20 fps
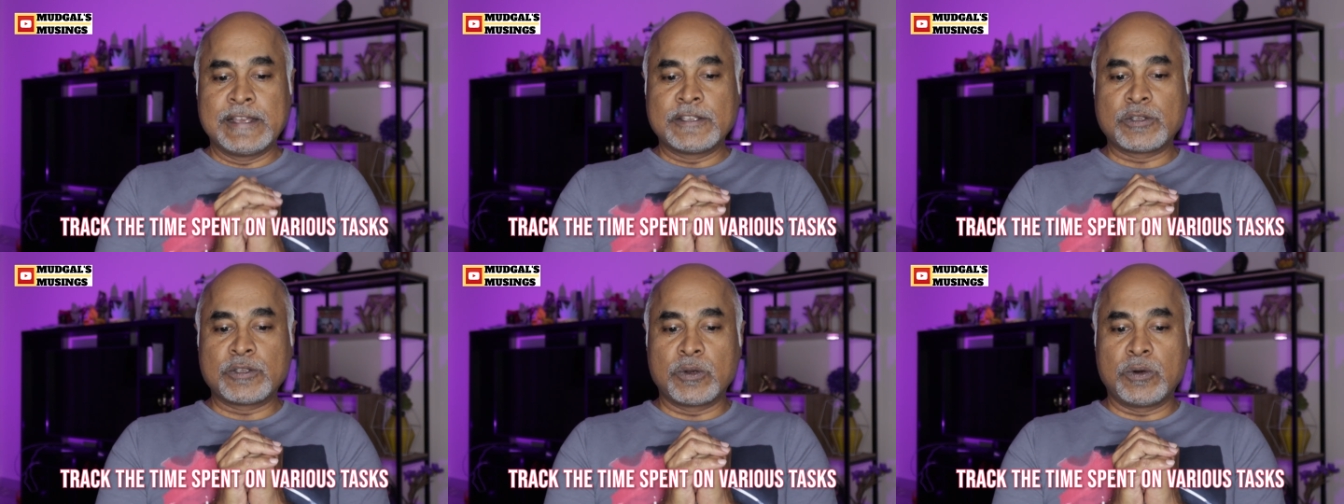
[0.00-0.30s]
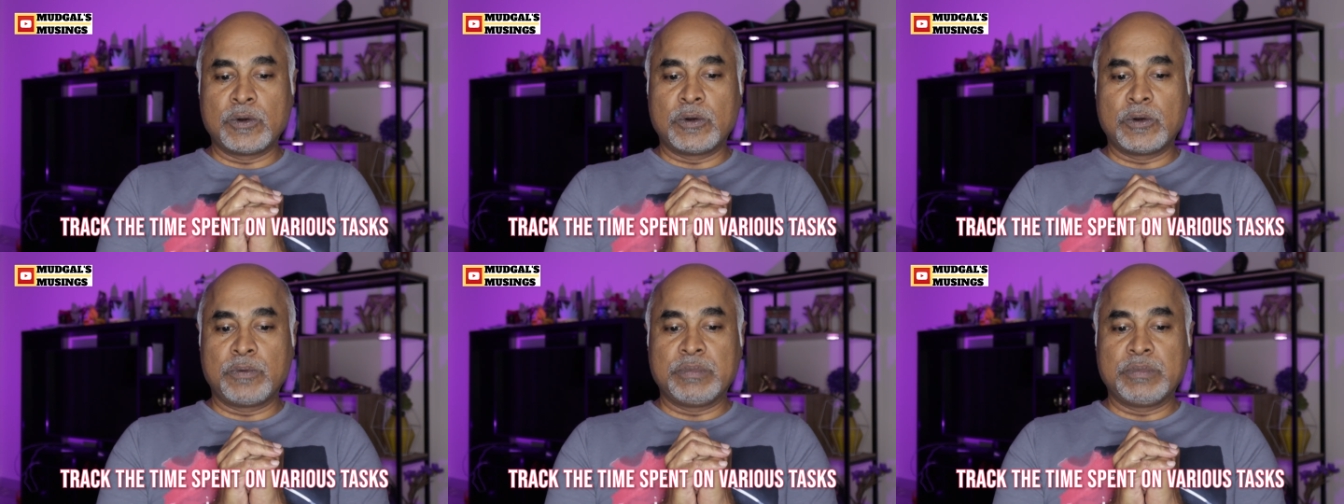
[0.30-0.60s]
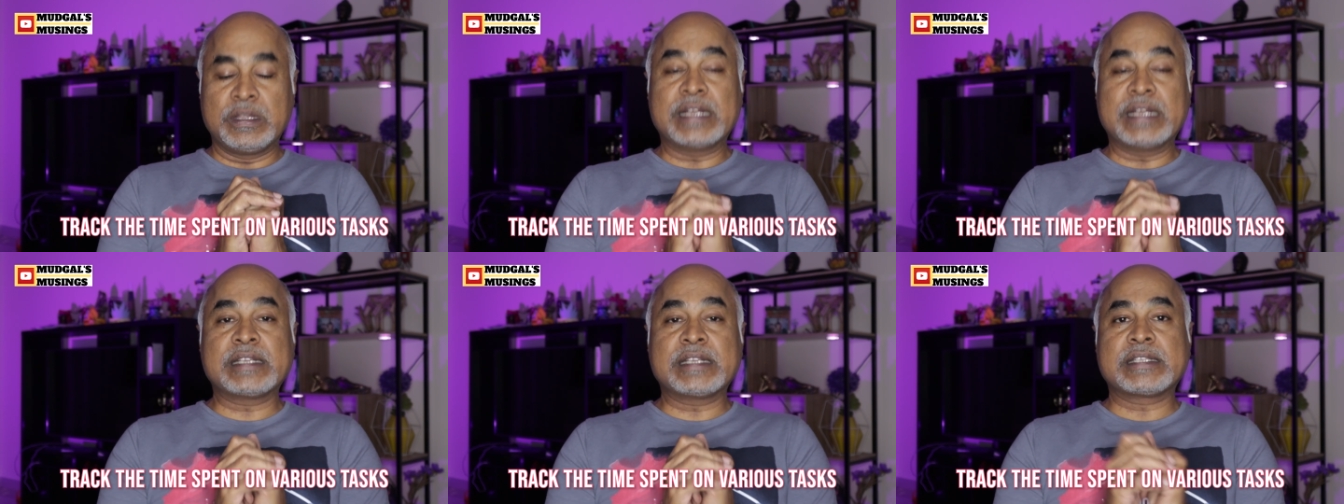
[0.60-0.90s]
So
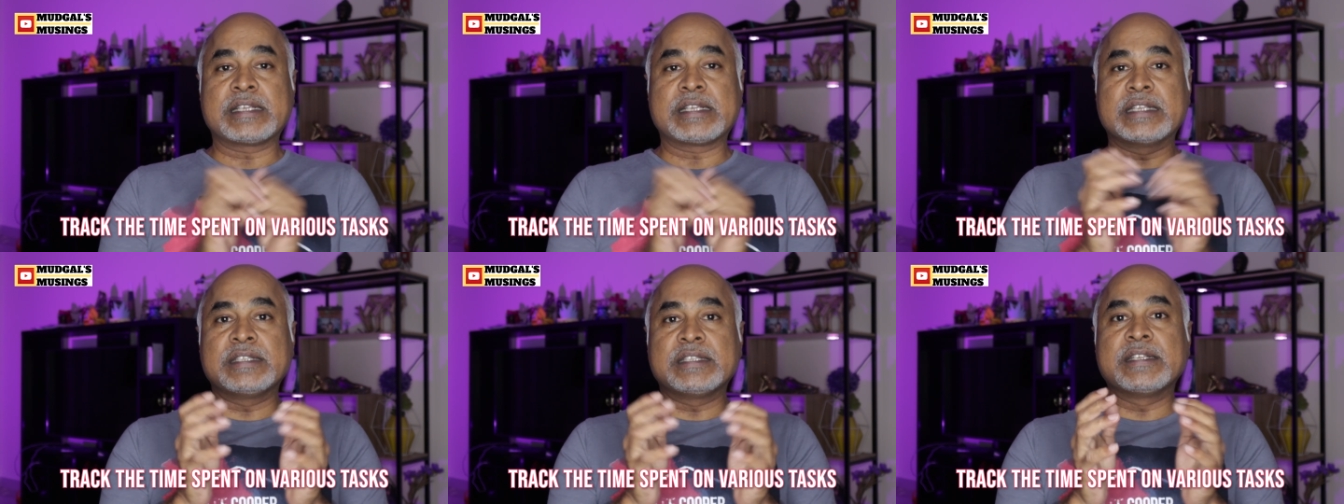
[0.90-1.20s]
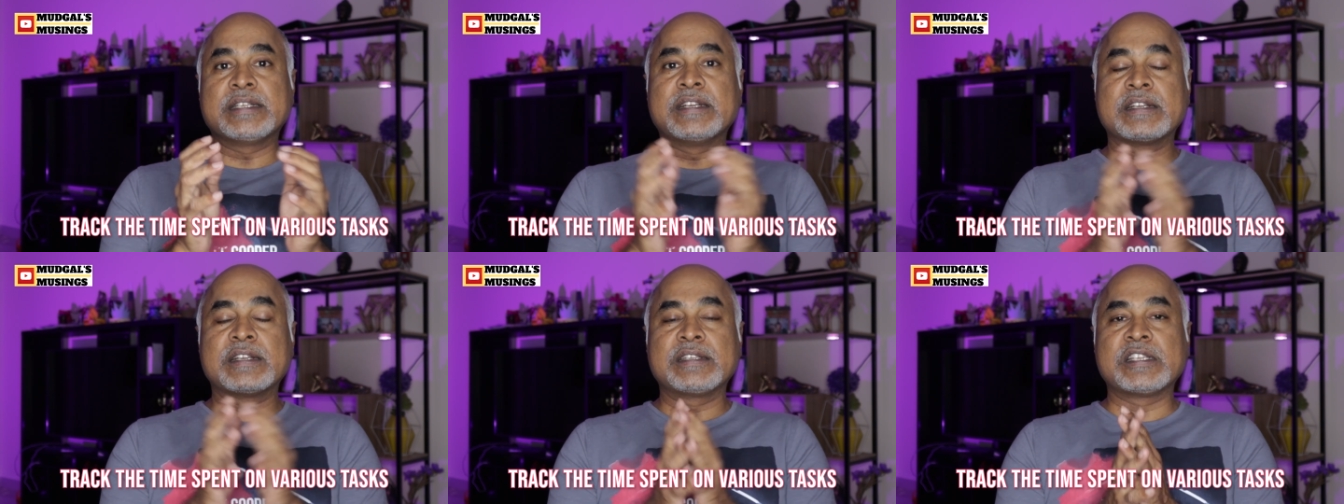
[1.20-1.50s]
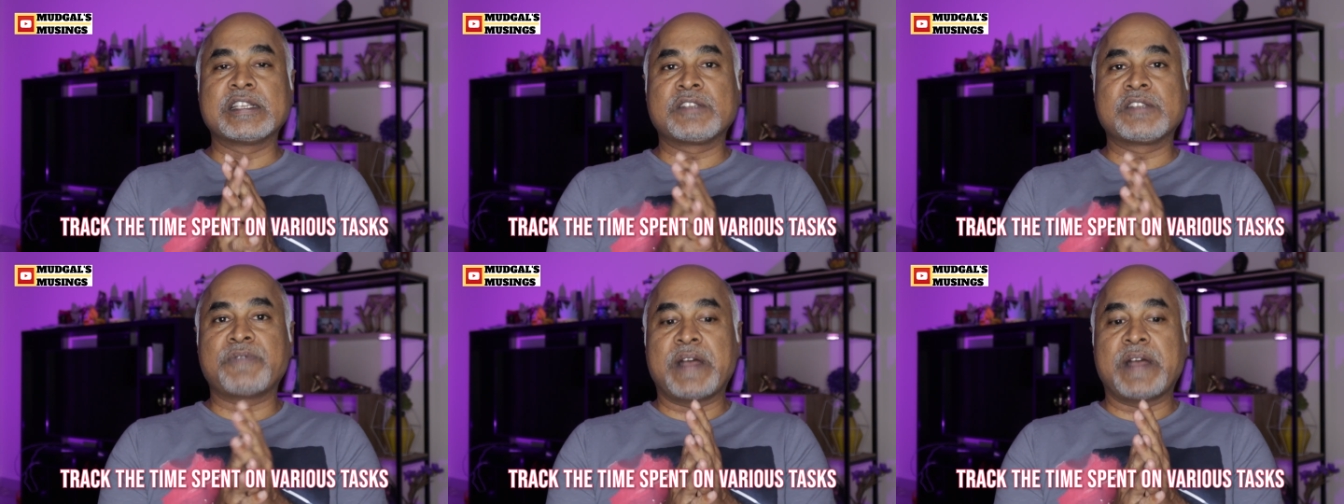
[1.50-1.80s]
let us consider
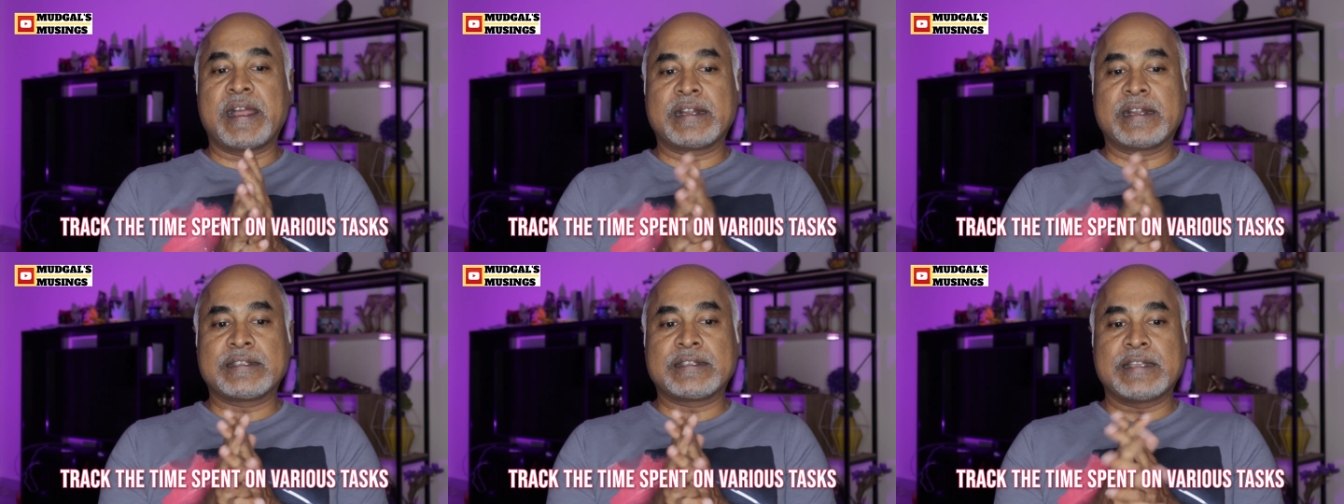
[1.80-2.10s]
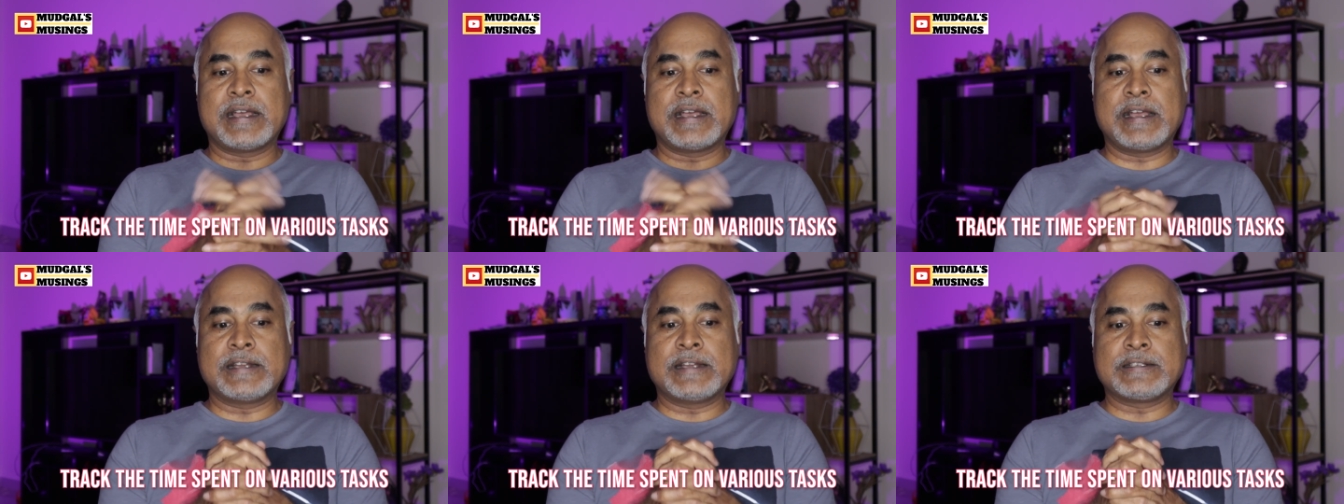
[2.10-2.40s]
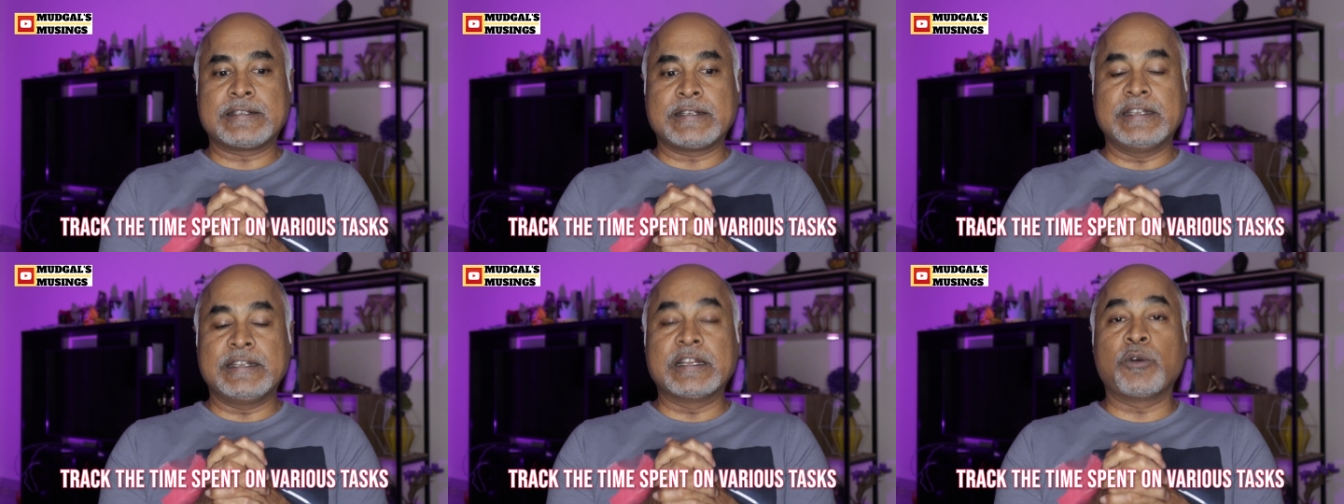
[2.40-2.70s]
this fact
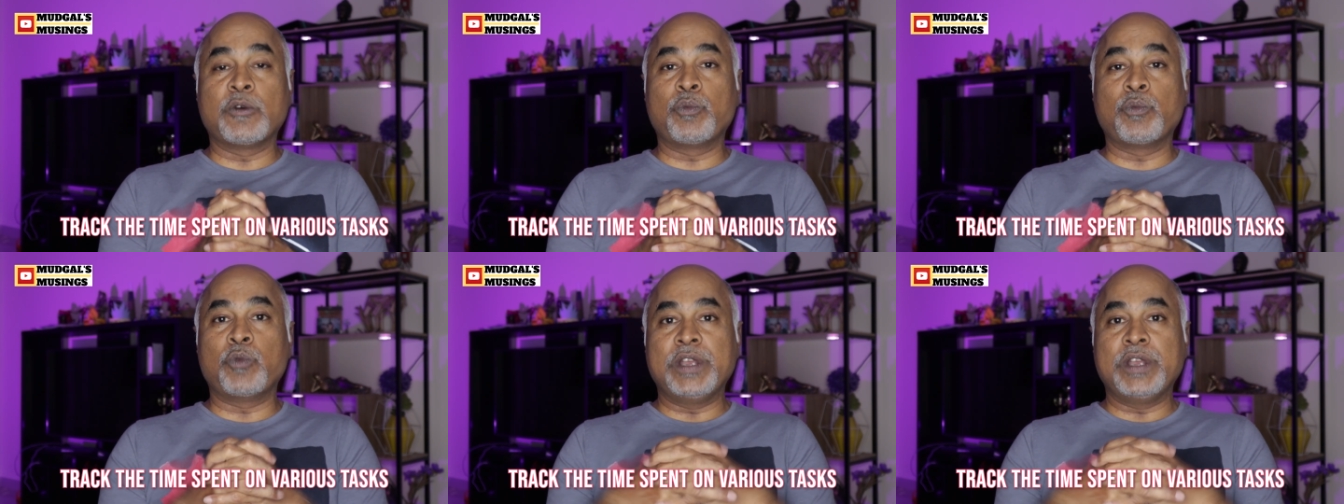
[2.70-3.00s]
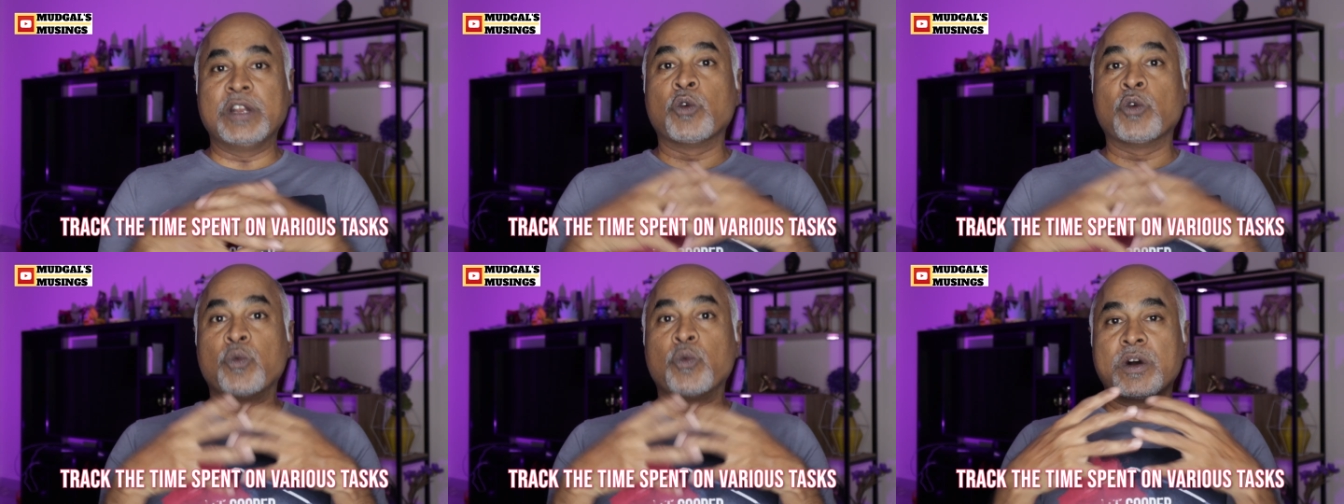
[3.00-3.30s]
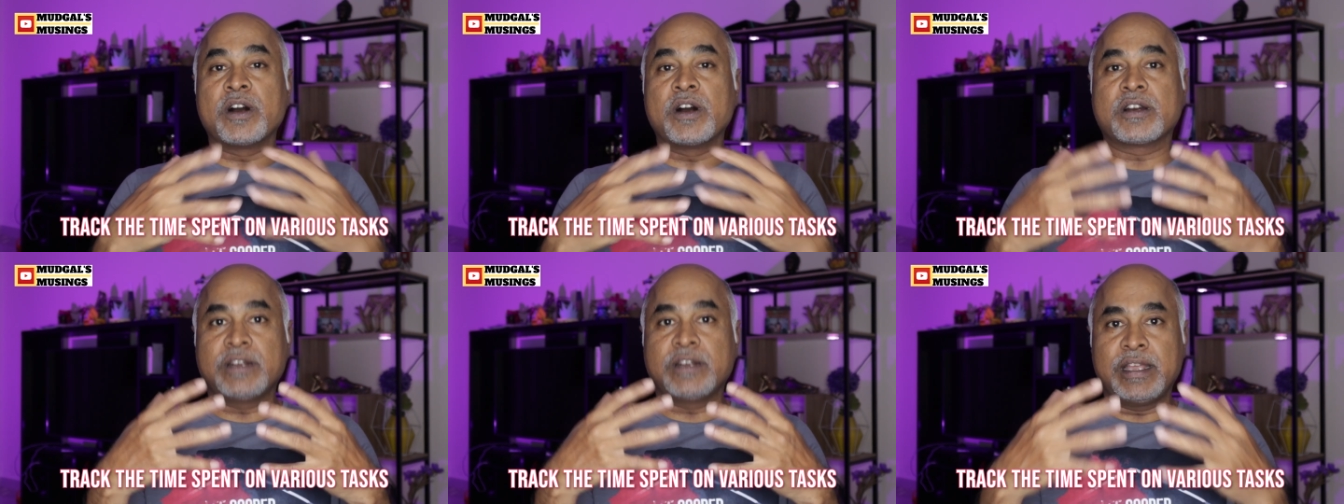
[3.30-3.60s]
that in a
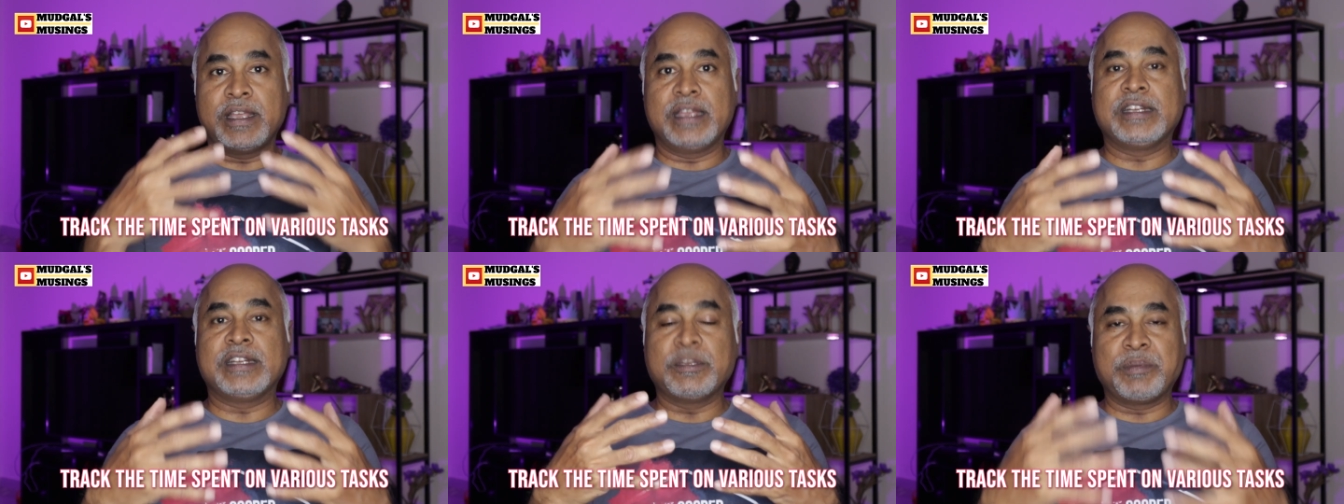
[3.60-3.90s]
work day,